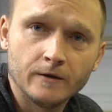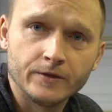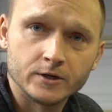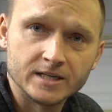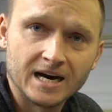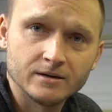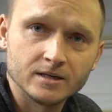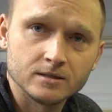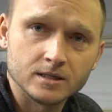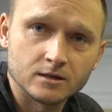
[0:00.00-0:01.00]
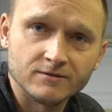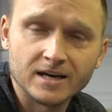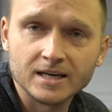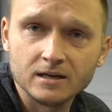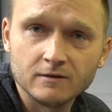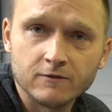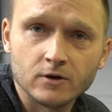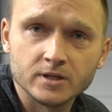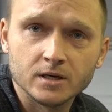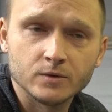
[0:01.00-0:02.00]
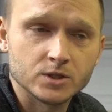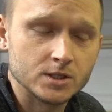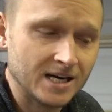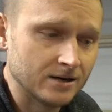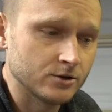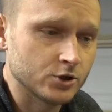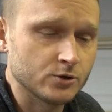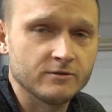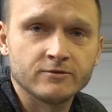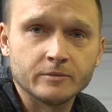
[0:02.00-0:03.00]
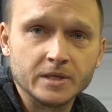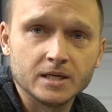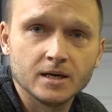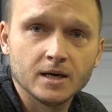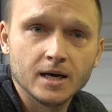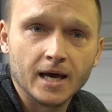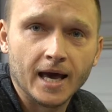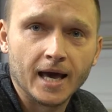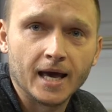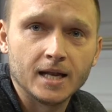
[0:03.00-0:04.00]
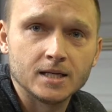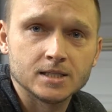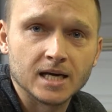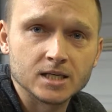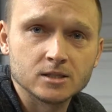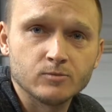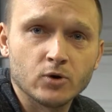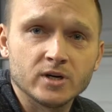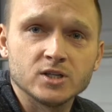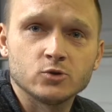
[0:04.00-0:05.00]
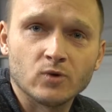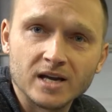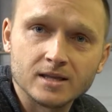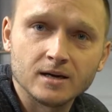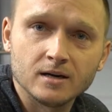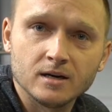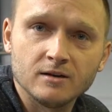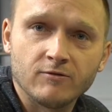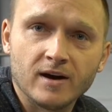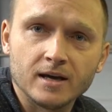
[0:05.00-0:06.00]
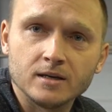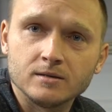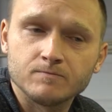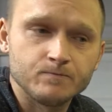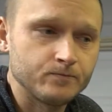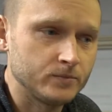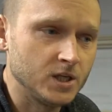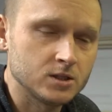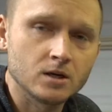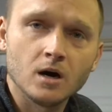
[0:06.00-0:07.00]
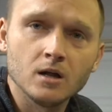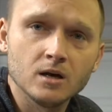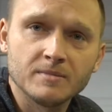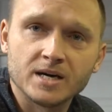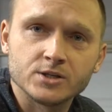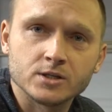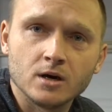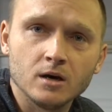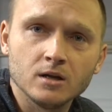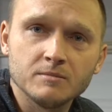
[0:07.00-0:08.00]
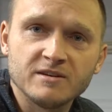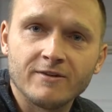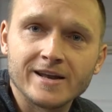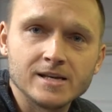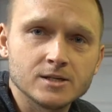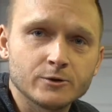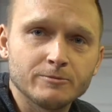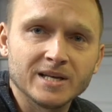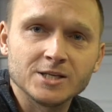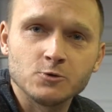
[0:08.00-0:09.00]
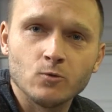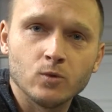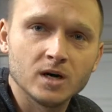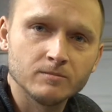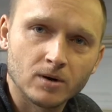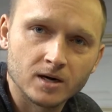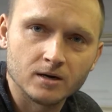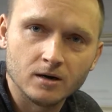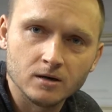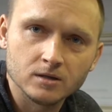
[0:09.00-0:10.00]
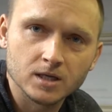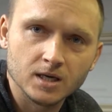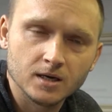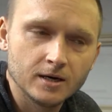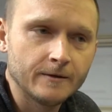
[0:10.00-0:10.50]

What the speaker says: They're down in Irvine, California, which is down the street from me, and the tech support is right there. If I need to call them, I just call them. If I need to replace one part only,